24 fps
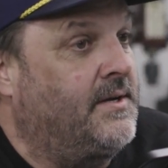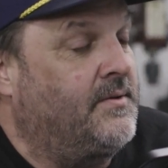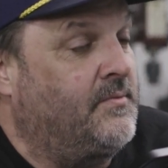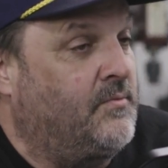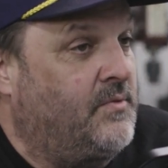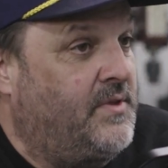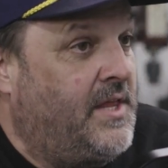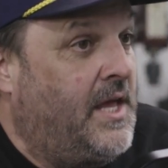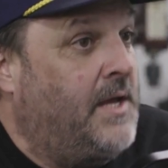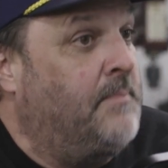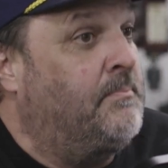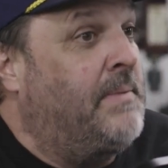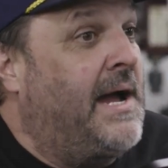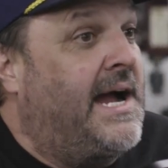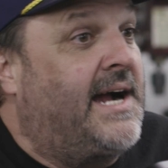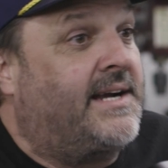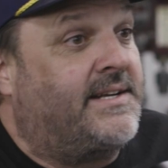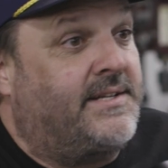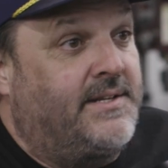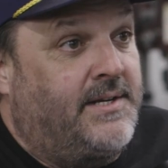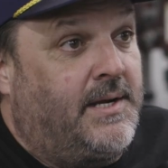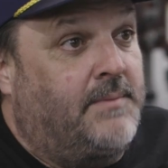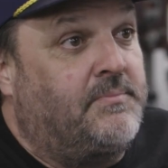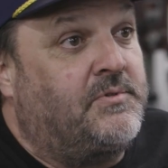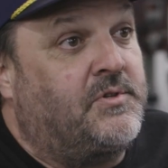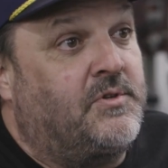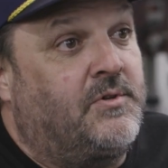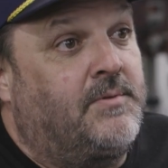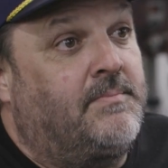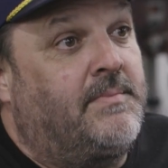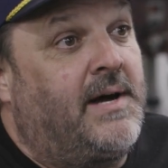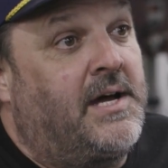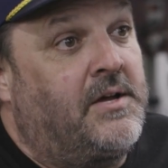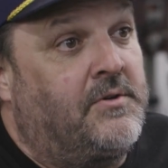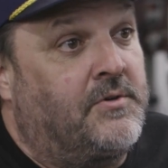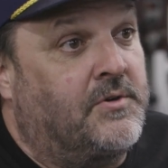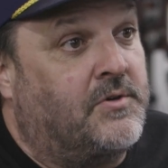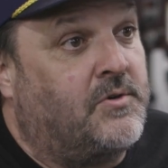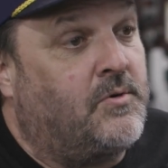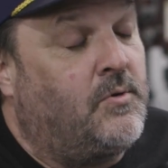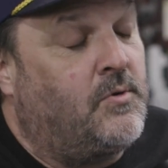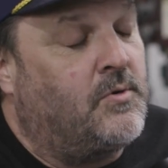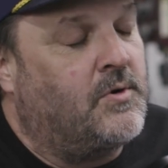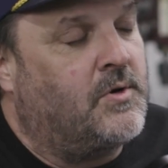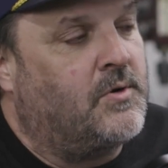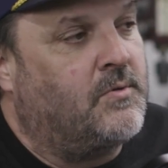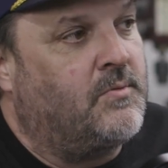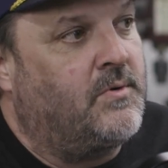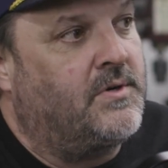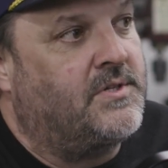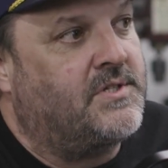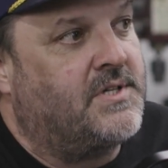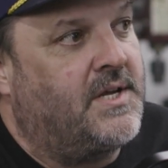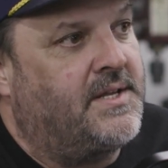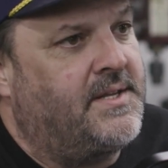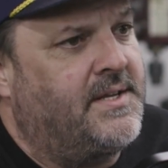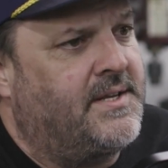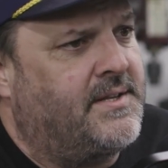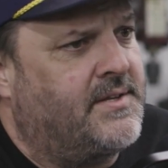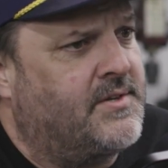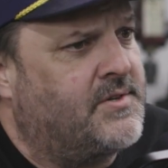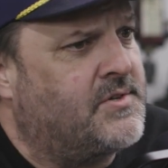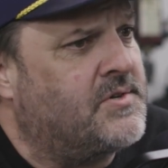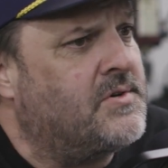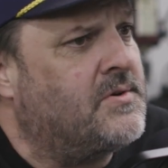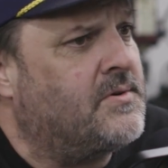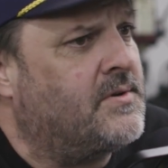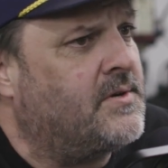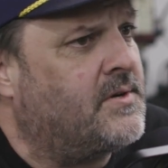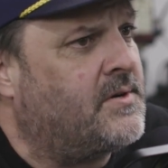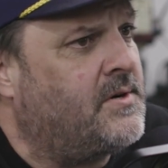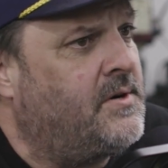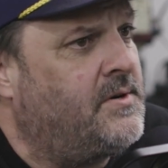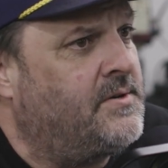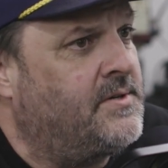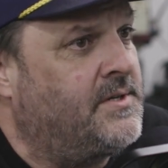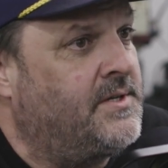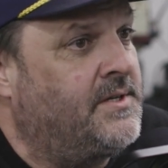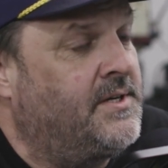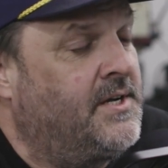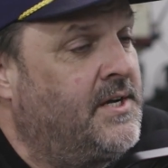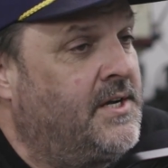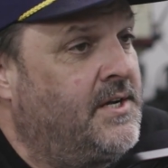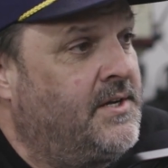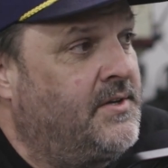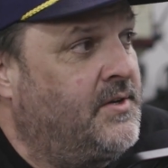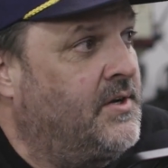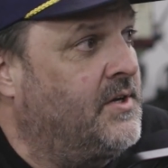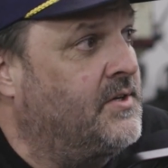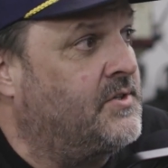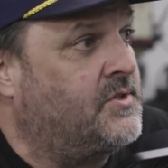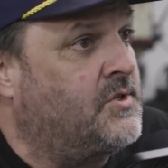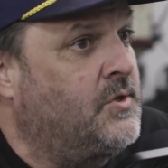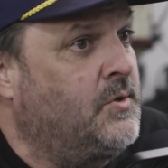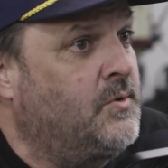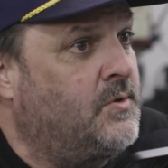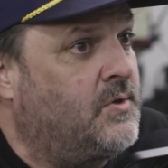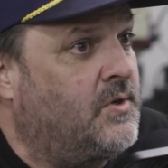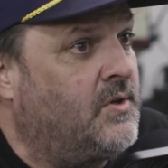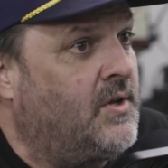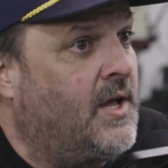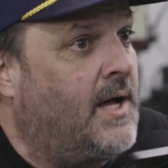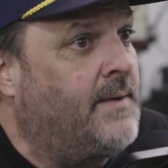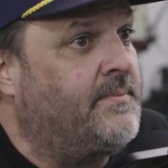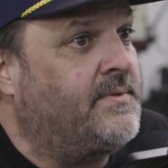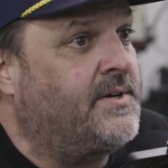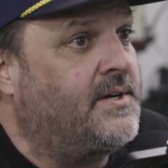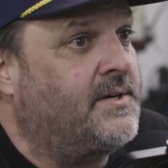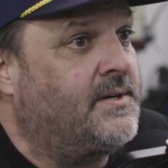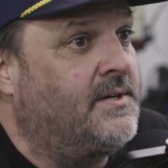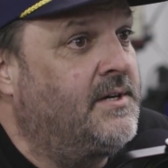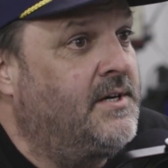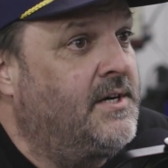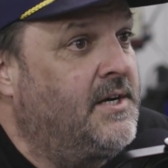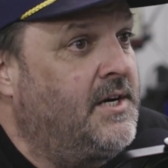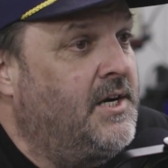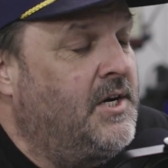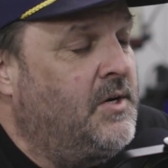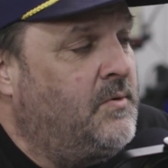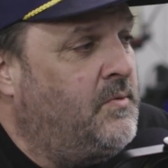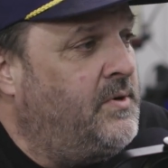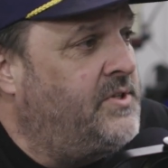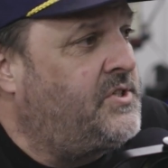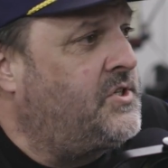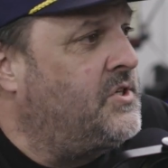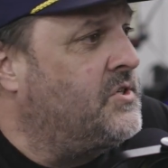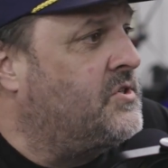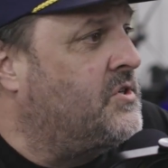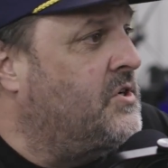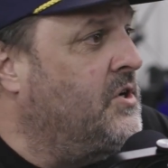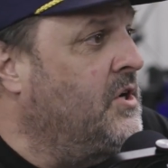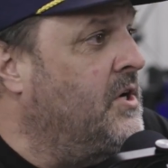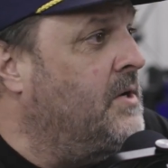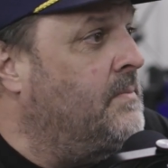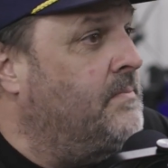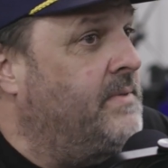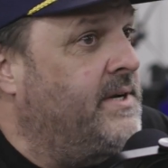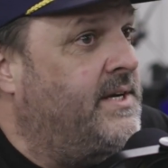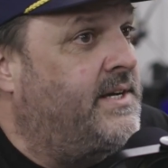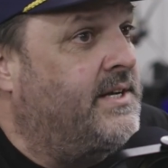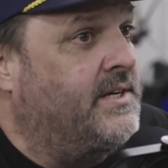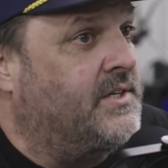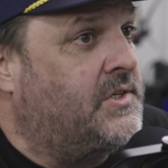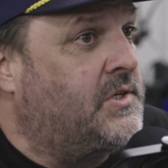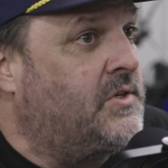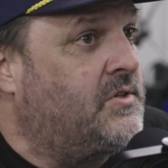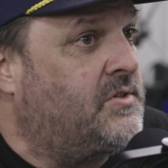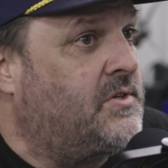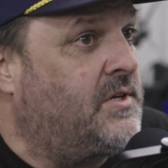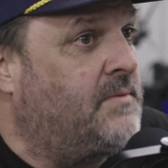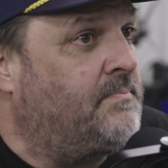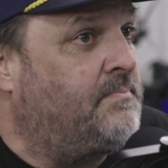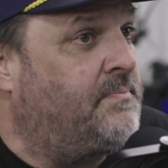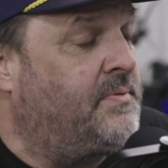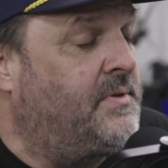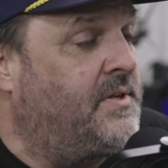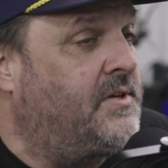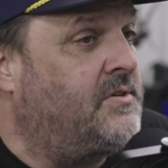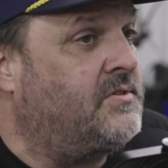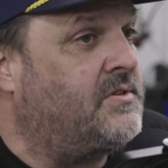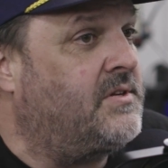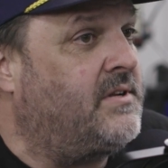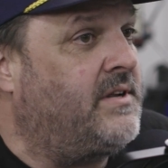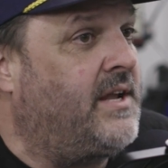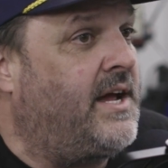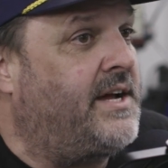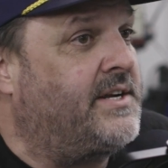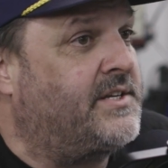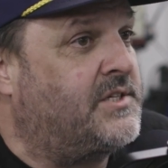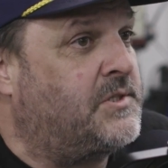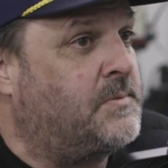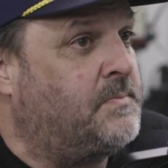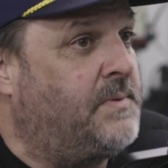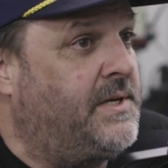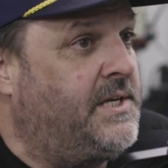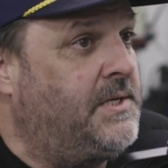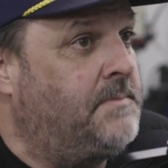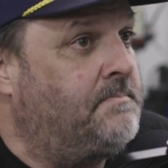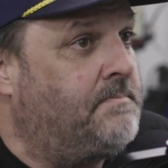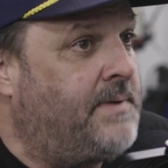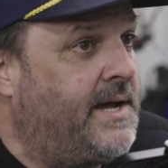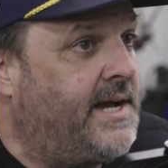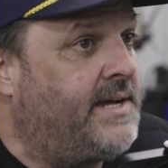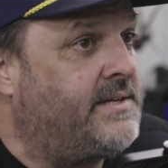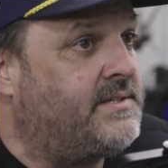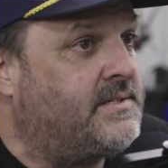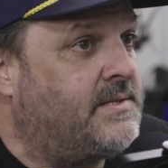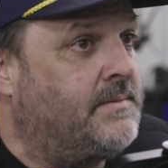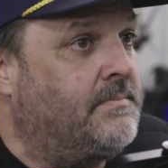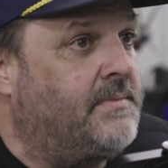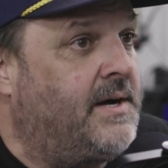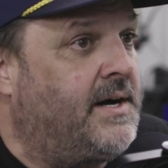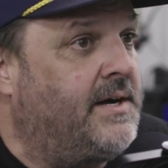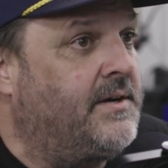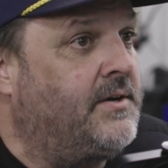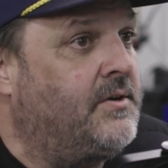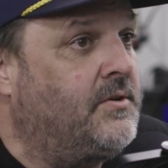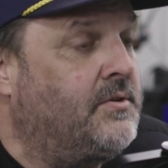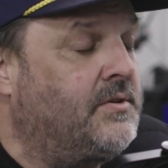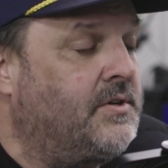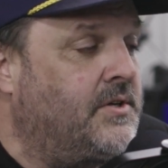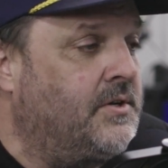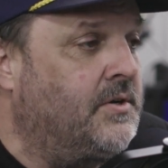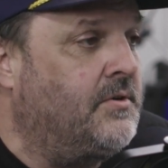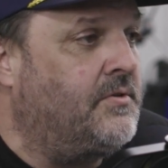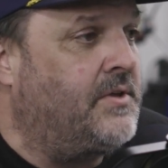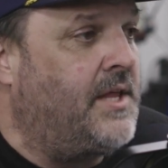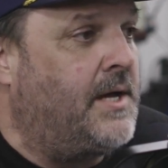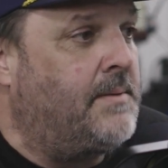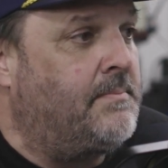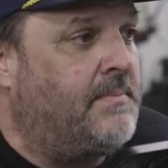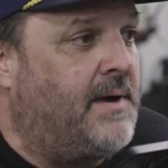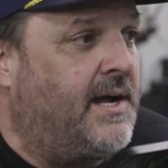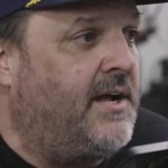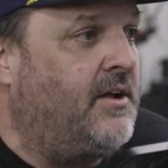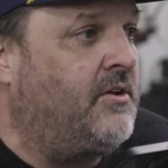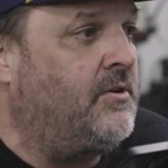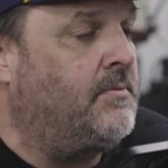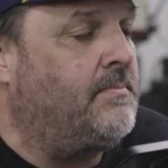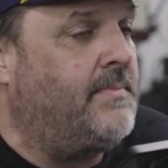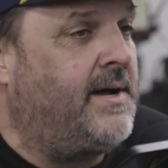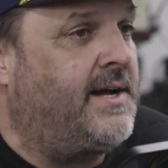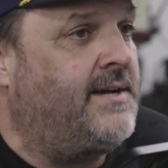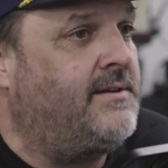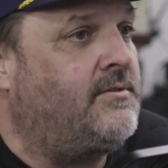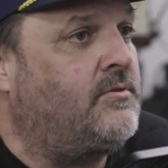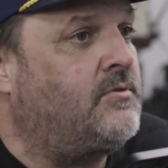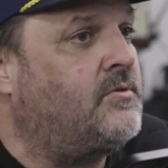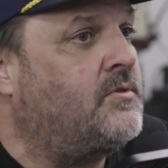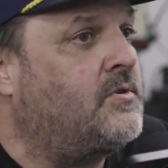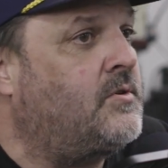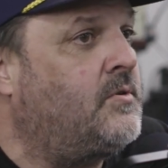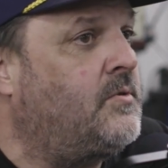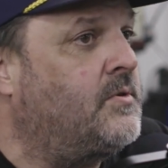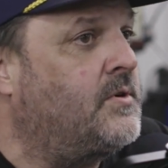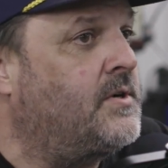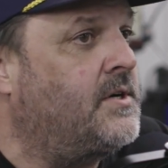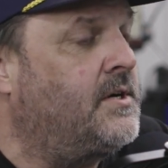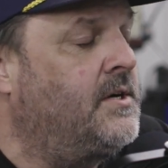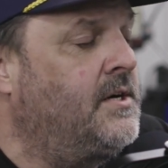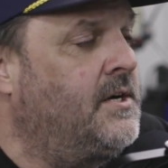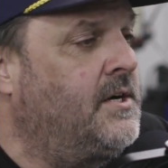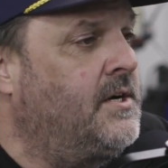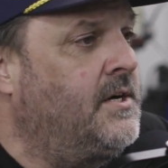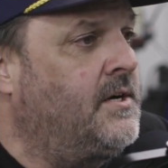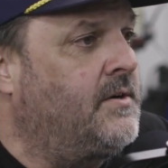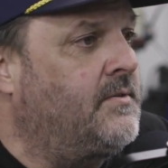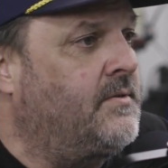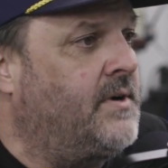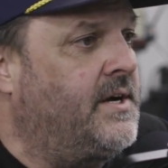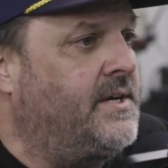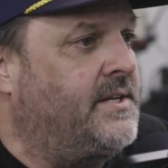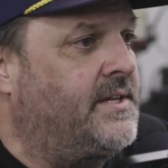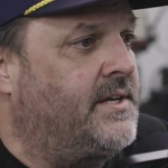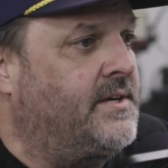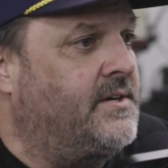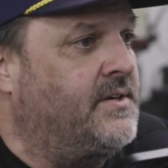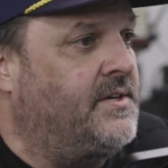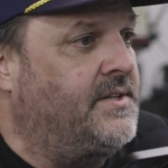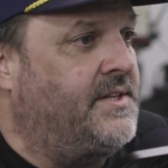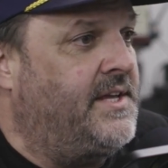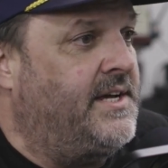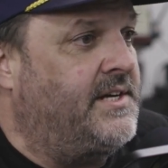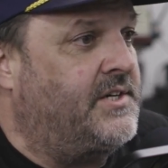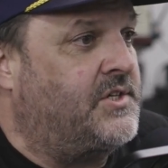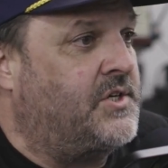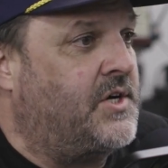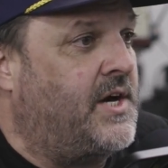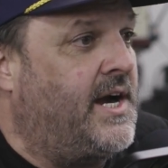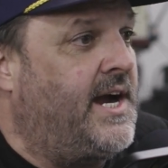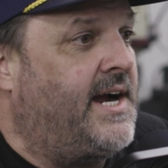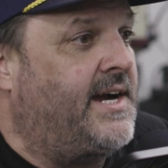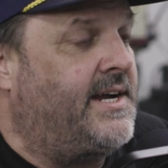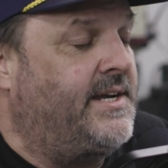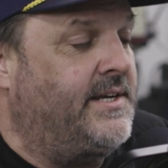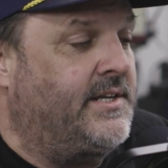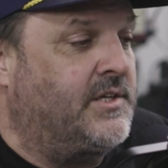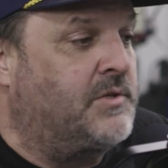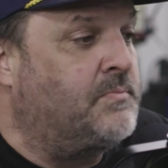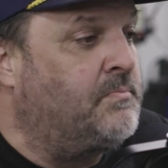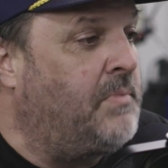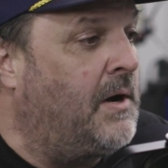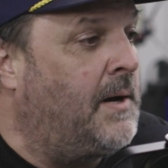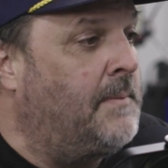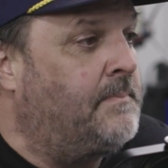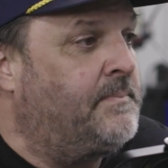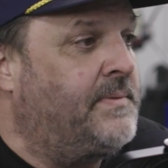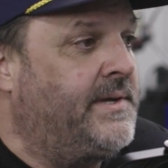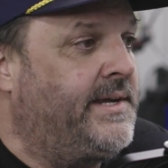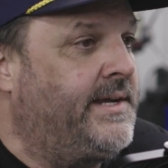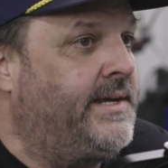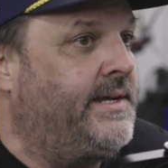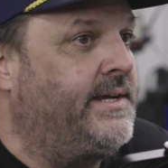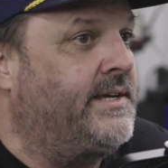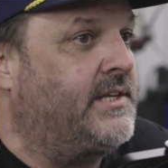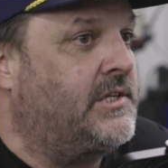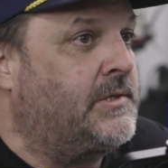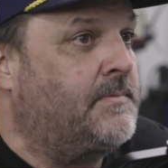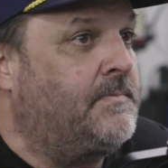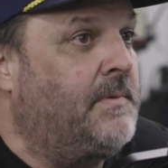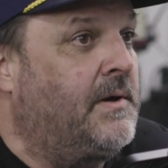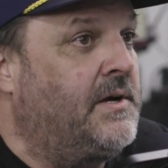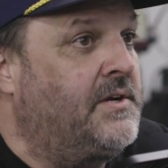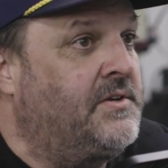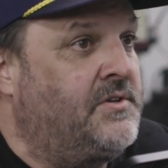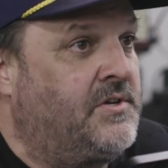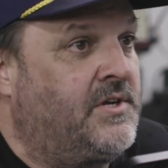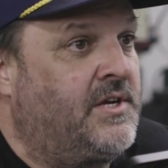They backed it up to a mile and a quarter, which I think this year they're calling it 2 kilometer, which is good because there's a lot of speed past the mile. That mile quarter right there on that track, and it's bumpy, it's fun.